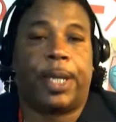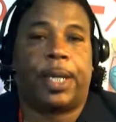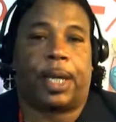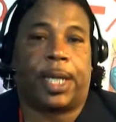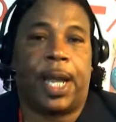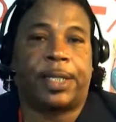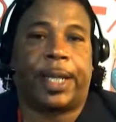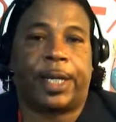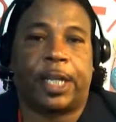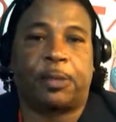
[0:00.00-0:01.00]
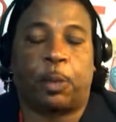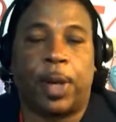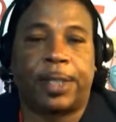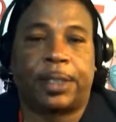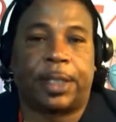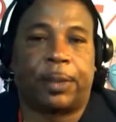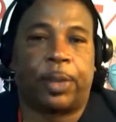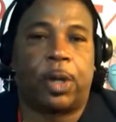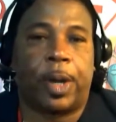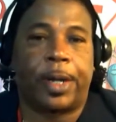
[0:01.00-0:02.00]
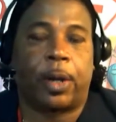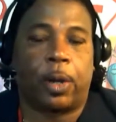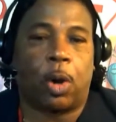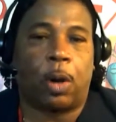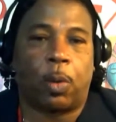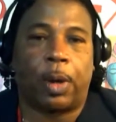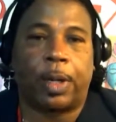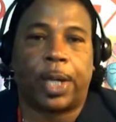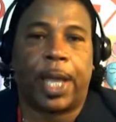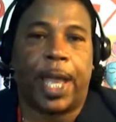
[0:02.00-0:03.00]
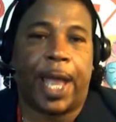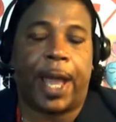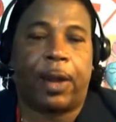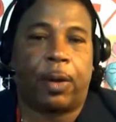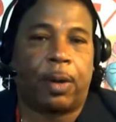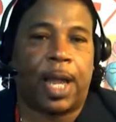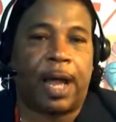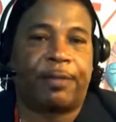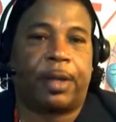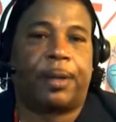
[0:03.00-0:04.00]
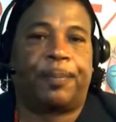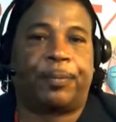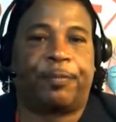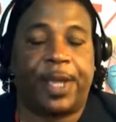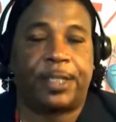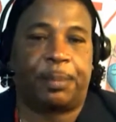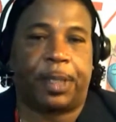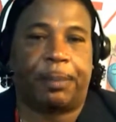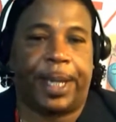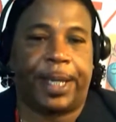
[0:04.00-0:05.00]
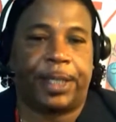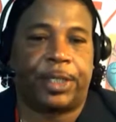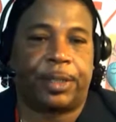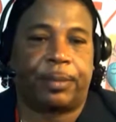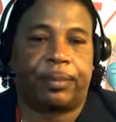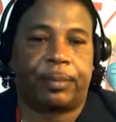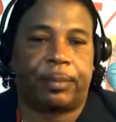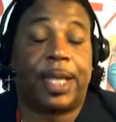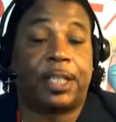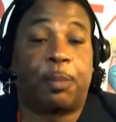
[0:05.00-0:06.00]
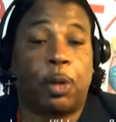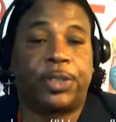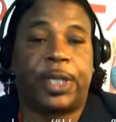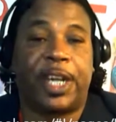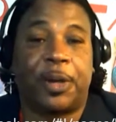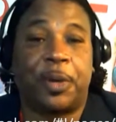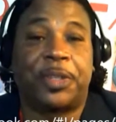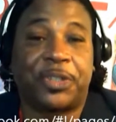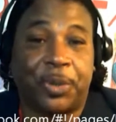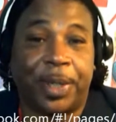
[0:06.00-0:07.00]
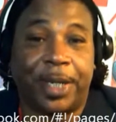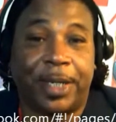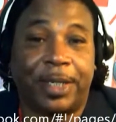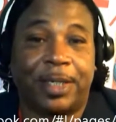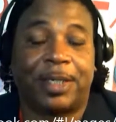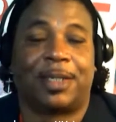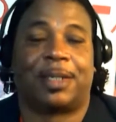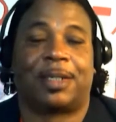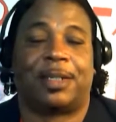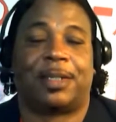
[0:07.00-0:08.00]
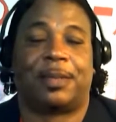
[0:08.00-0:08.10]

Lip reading: You may contact Esperanza regarding her artwork at her LAVA Facebook page that's posted here on the screen.